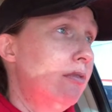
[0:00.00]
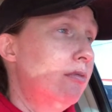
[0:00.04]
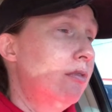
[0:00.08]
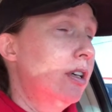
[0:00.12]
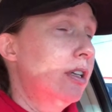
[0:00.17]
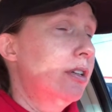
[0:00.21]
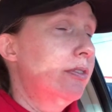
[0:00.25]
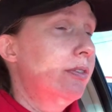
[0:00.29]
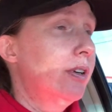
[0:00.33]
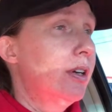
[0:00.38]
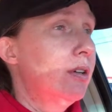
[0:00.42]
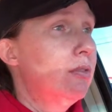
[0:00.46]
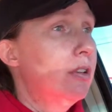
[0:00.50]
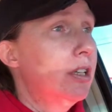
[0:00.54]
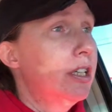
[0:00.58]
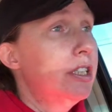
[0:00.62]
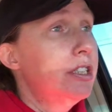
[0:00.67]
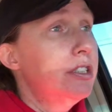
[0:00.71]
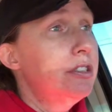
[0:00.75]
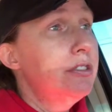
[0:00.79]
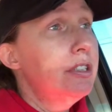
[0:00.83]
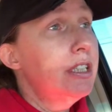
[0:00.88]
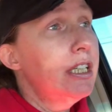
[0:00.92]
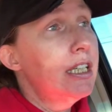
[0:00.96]
What if I want to
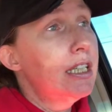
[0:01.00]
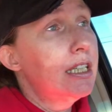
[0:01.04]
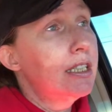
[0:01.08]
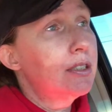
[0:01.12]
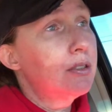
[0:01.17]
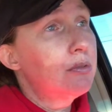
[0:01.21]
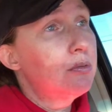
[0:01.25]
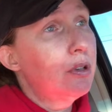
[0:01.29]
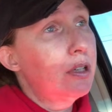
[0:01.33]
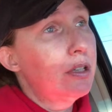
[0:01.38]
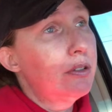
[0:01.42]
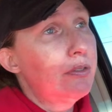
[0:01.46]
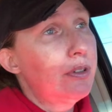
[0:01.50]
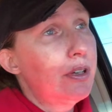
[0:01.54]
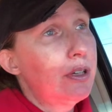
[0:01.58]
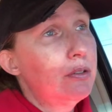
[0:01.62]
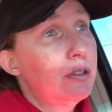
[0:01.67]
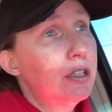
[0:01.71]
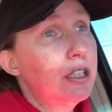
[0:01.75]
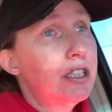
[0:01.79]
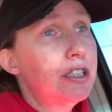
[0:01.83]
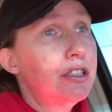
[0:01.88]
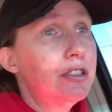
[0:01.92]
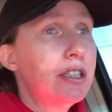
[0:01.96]
do this? What if I
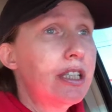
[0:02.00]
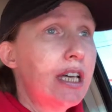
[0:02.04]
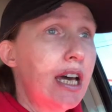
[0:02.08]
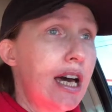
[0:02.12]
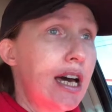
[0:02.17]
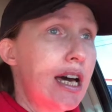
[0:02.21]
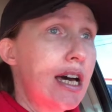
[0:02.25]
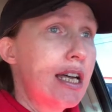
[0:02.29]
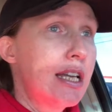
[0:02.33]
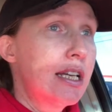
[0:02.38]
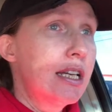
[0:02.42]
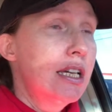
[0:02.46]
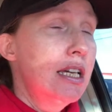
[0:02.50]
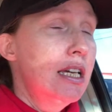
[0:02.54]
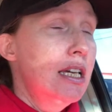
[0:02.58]
want to do that?